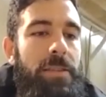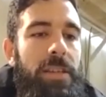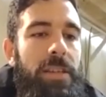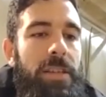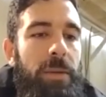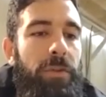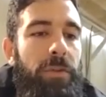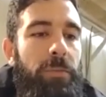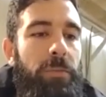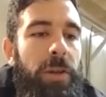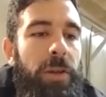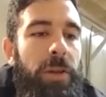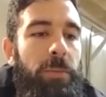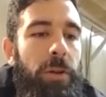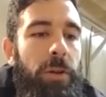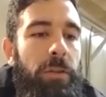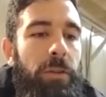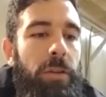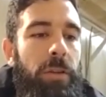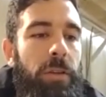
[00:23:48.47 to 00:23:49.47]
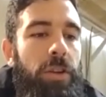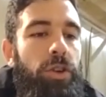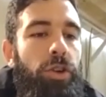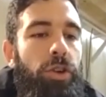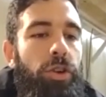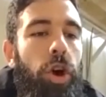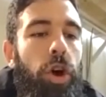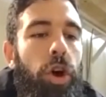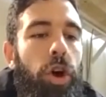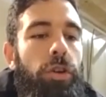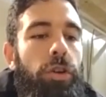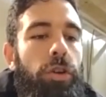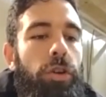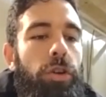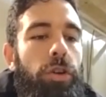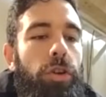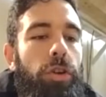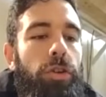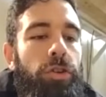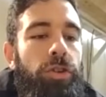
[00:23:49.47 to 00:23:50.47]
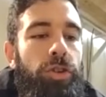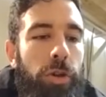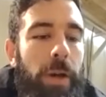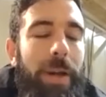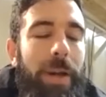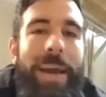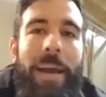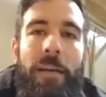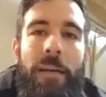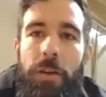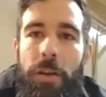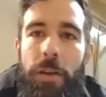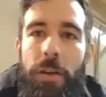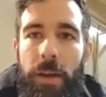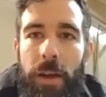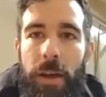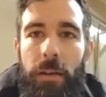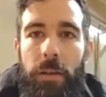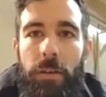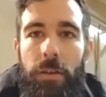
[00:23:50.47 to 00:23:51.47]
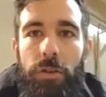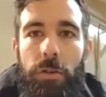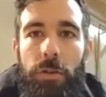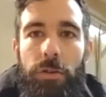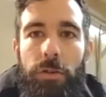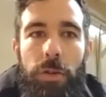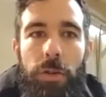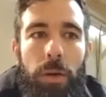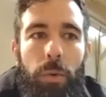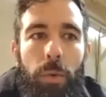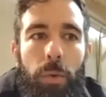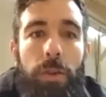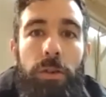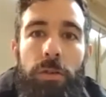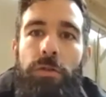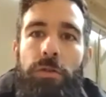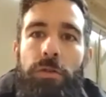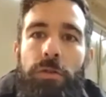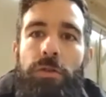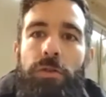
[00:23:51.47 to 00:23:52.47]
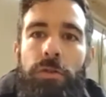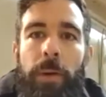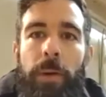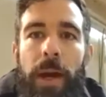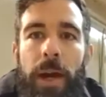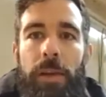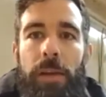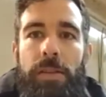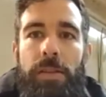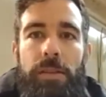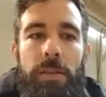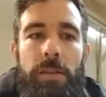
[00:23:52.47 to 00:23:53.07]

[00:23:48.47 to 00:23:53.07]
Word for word: team of people you're not doing everything. You're doing what you yeah. do best.